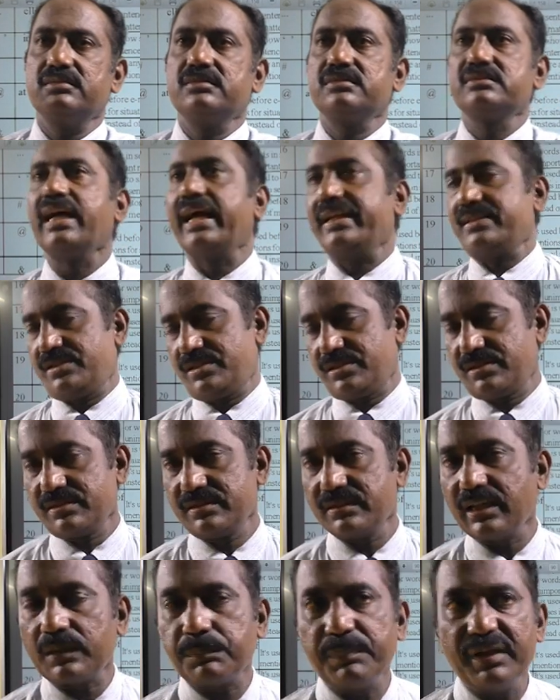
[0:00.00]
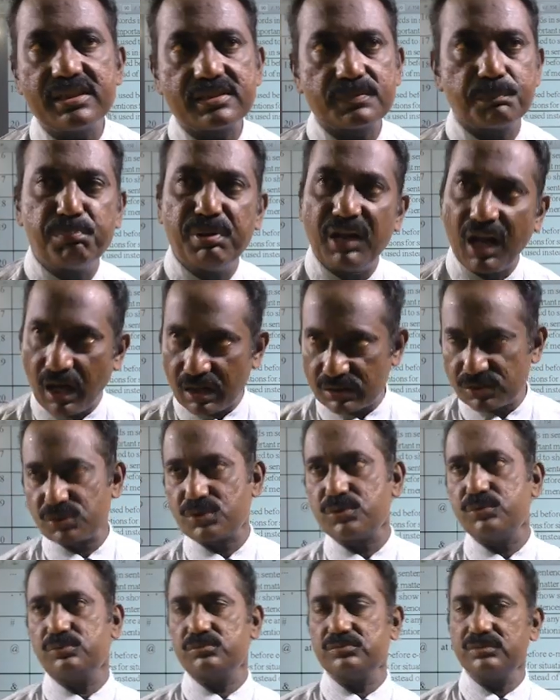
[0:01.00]
that means belongs
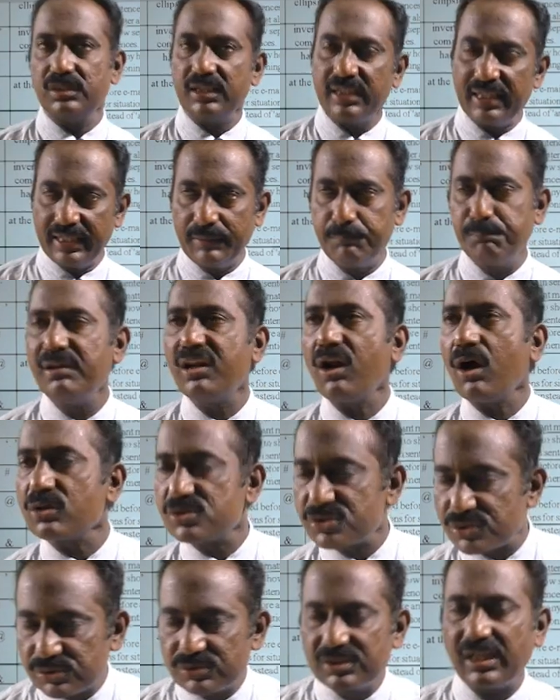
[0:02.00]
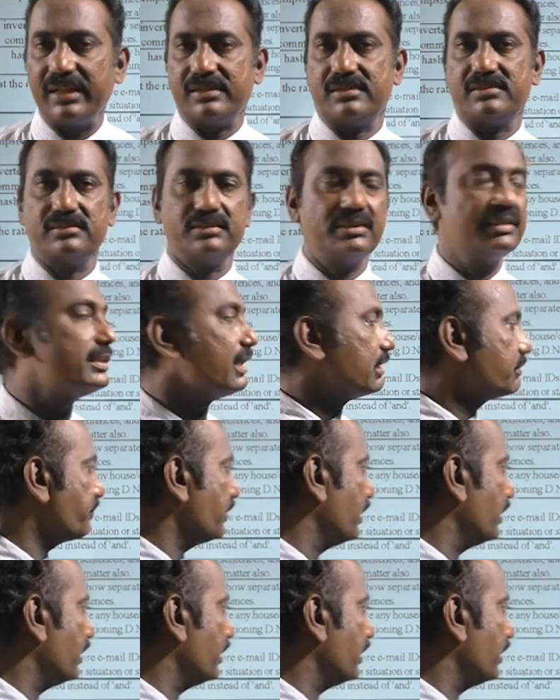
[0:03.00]
to, he belongs to that, in that